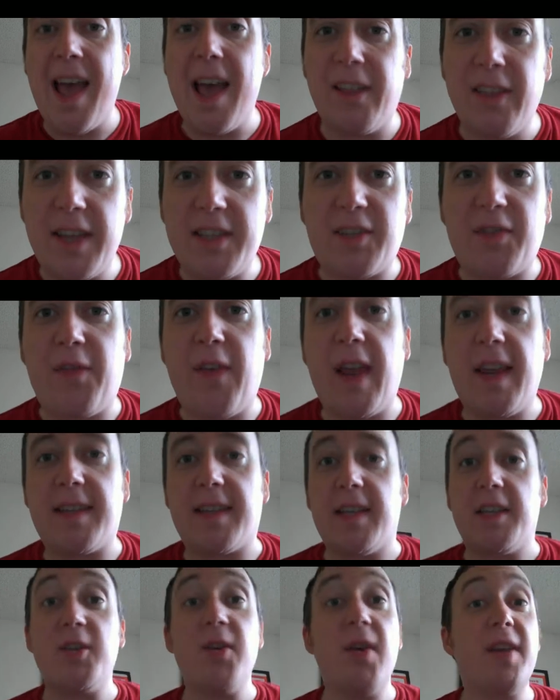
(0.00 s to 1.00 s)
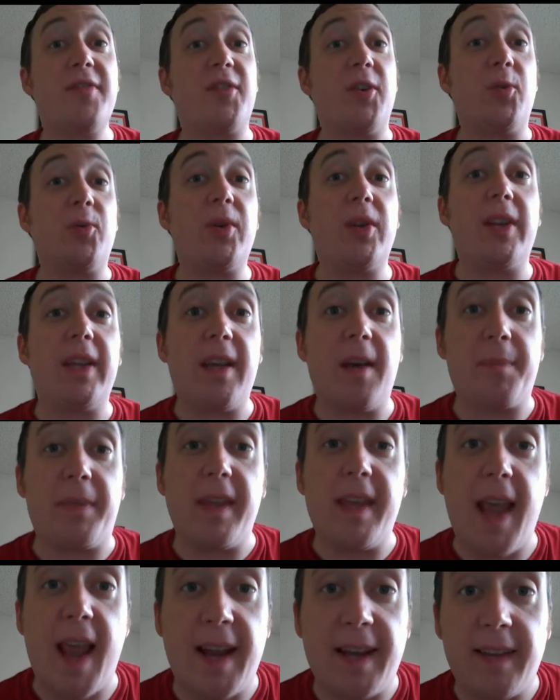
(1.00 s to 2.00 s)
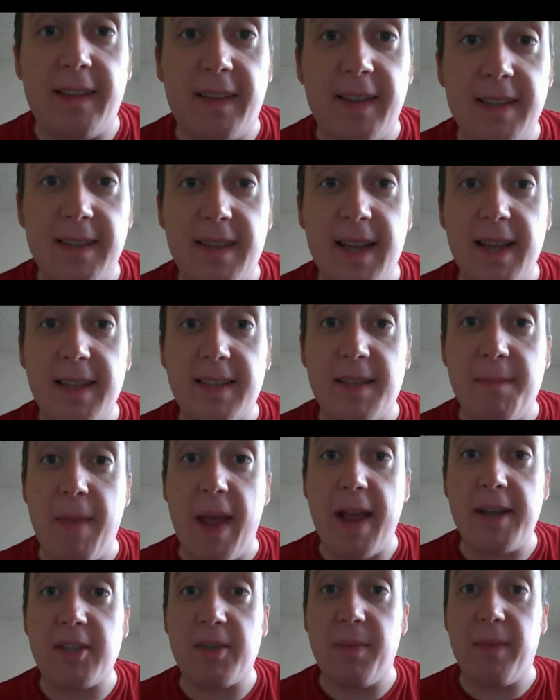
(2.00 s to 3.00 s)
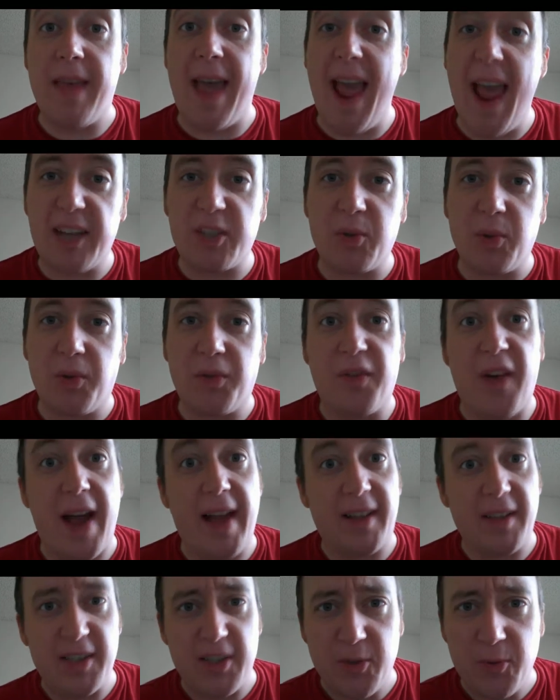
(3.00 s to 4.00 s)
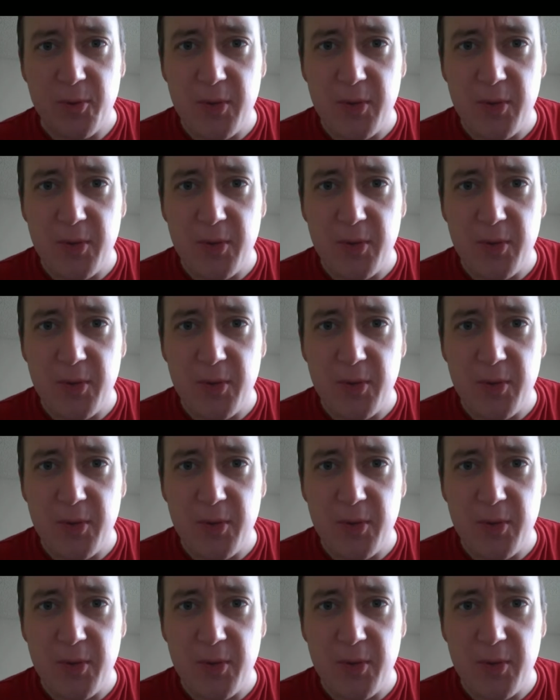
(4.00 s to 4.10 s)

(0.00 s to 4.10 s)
And let's face it, you have to really up the ante these days to match some of the actual violence and